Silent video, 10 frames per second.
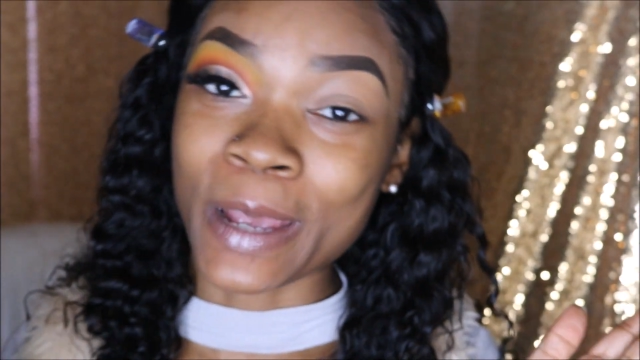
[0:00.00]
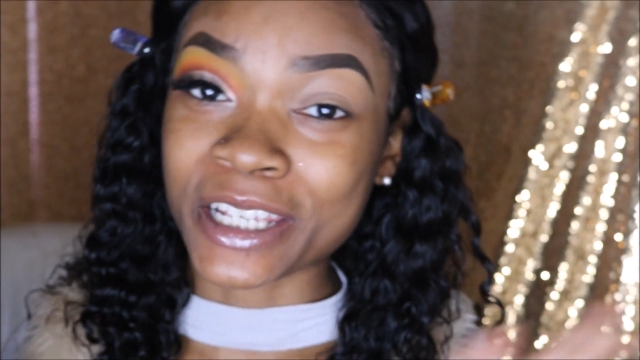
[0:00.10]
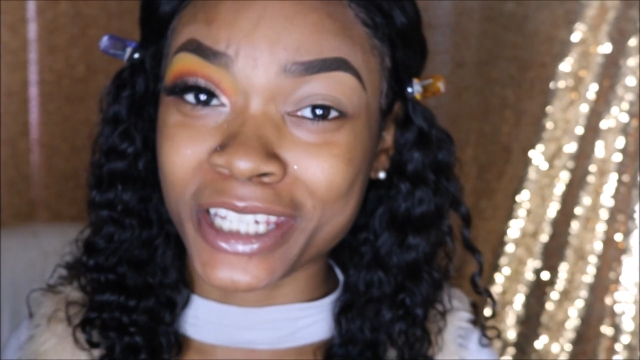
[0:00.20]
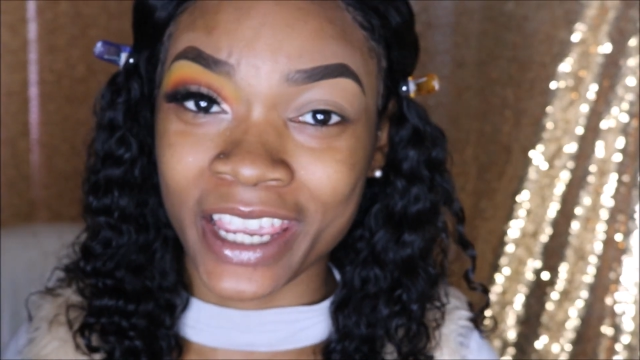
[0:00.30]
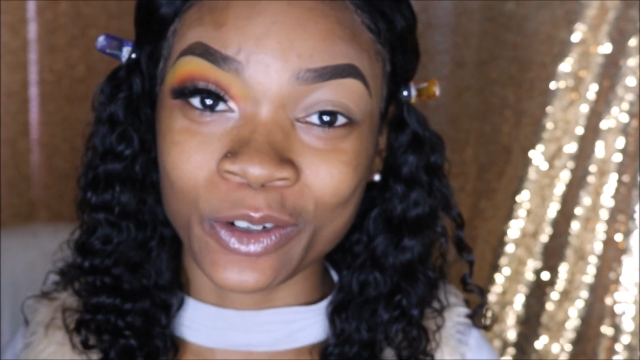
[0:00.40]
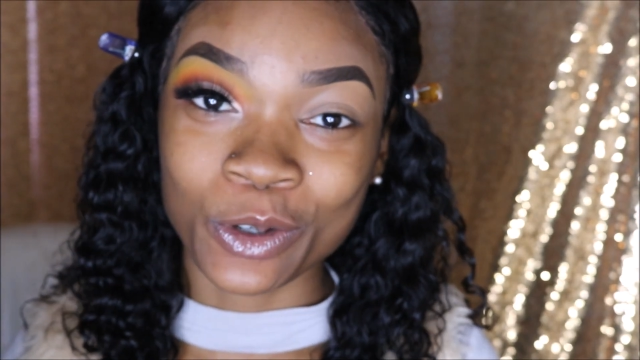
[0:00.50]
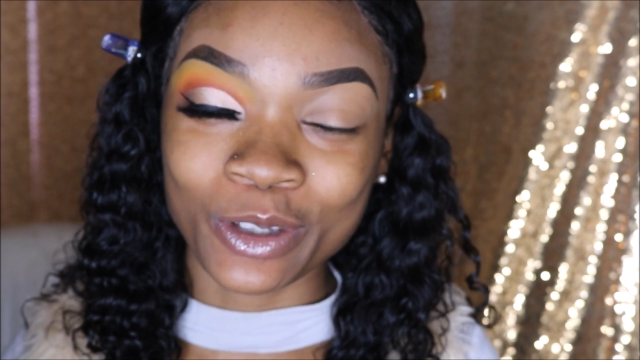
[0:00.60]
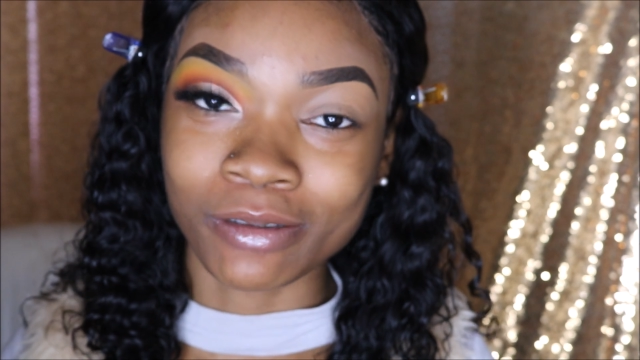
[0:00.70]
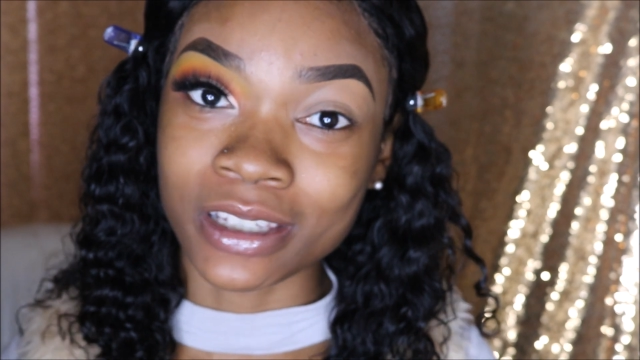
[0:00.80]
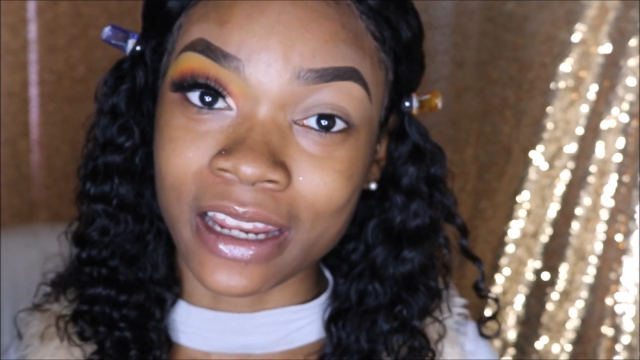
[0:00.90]
my channel.
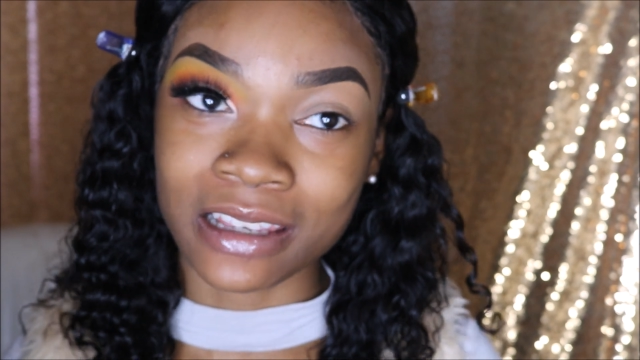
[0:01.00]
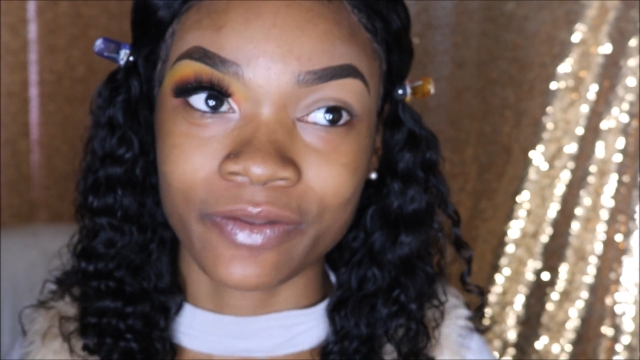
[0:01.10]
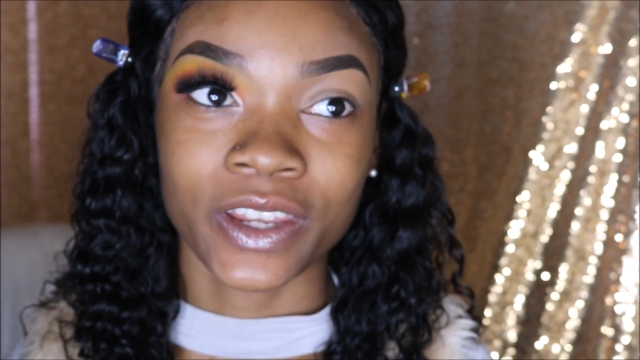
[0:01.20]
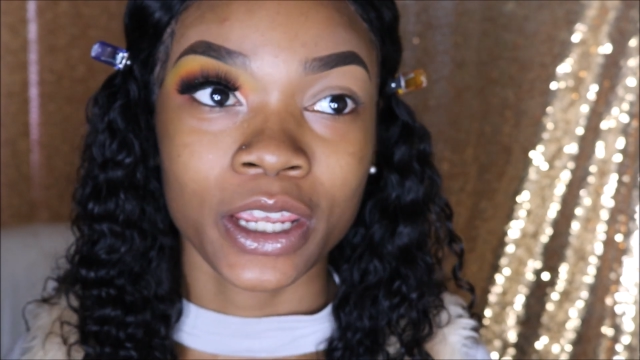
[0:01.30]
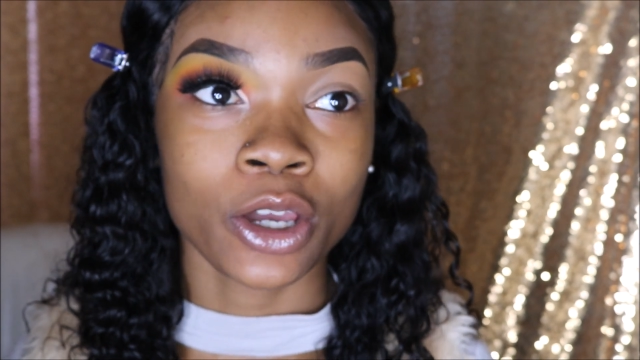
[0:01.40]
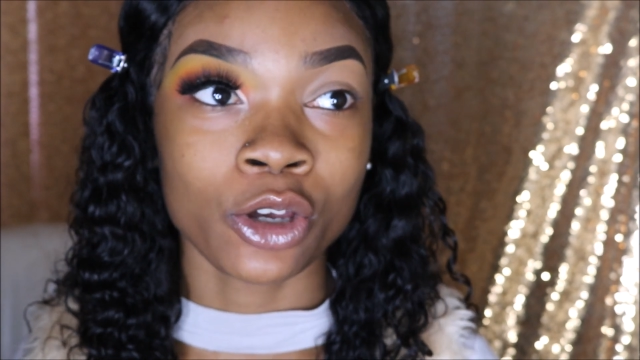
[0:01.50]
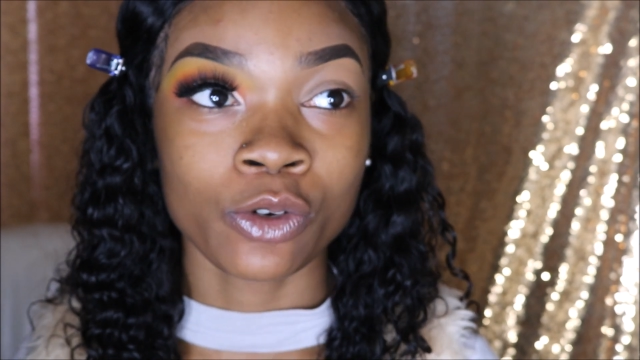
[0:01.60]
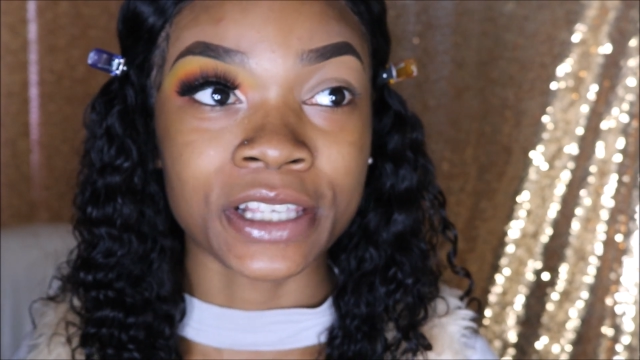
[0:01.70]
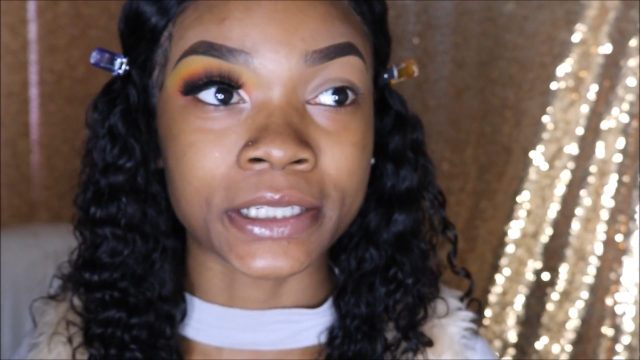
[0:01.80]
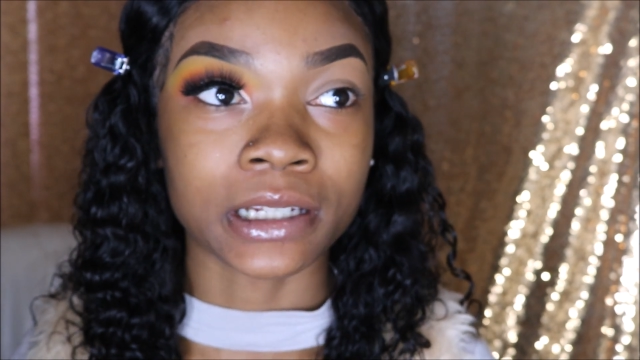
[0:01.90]
So today's
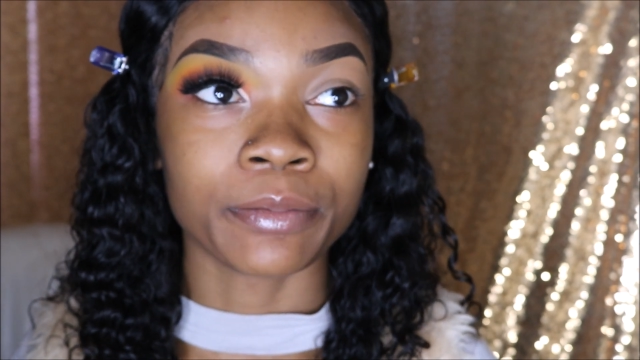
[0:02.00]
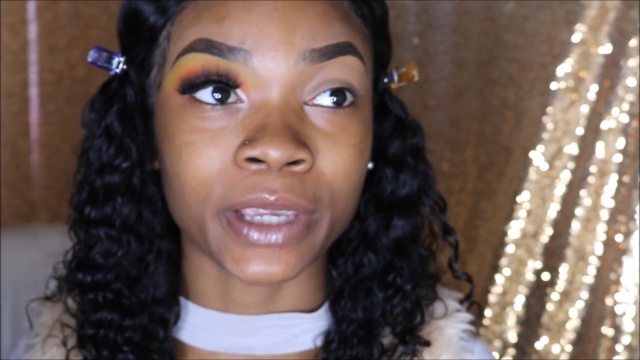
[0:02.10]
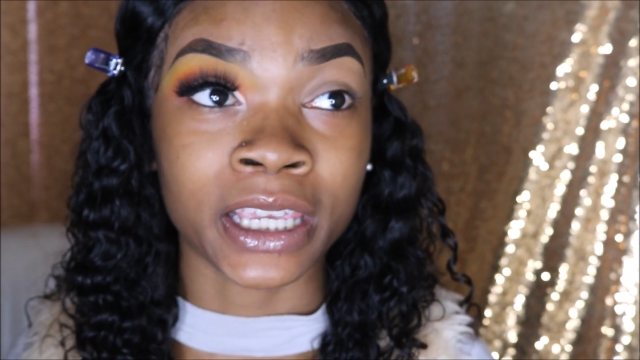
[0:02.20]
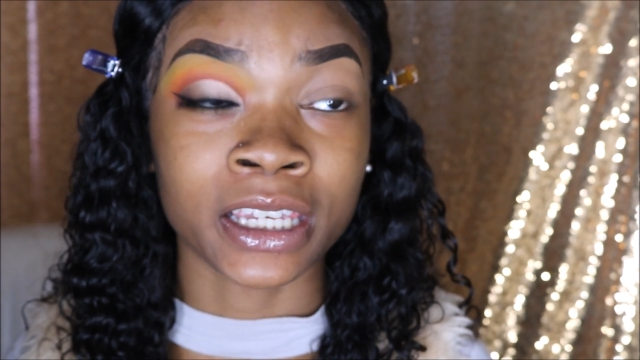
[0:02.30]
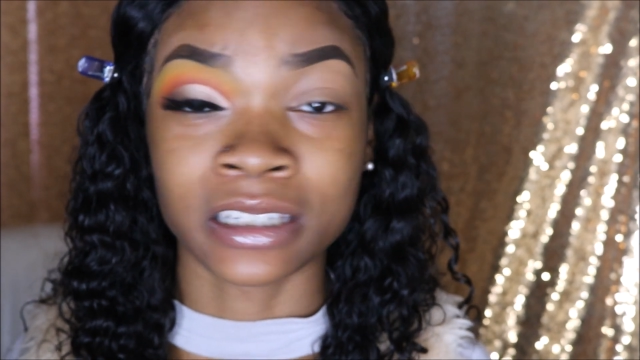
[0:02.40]
video is going to be